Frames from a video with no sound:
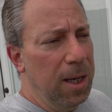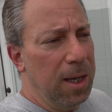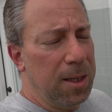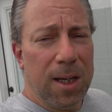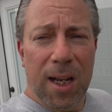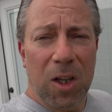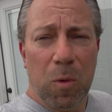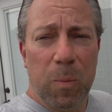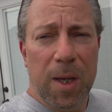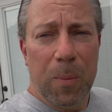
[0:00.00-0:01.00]
and connect
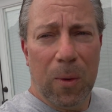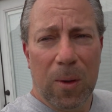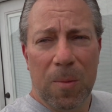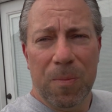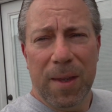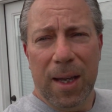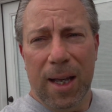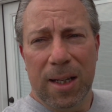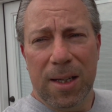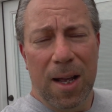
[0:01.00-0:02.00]
with people,
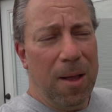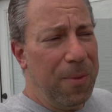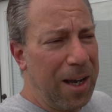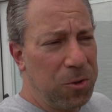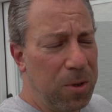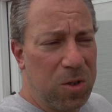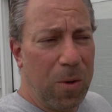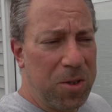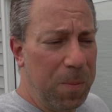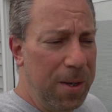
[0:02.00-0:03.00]
and that's what it's
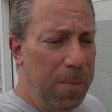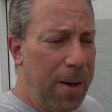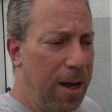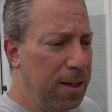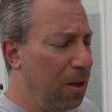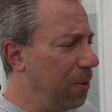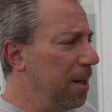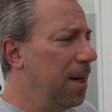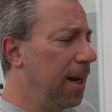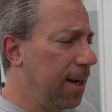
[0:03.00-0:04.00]
supposed to be about.
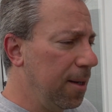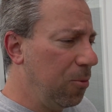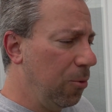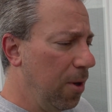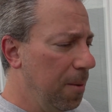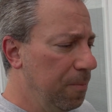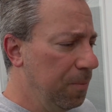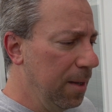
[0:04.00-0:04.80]
Nothing negative.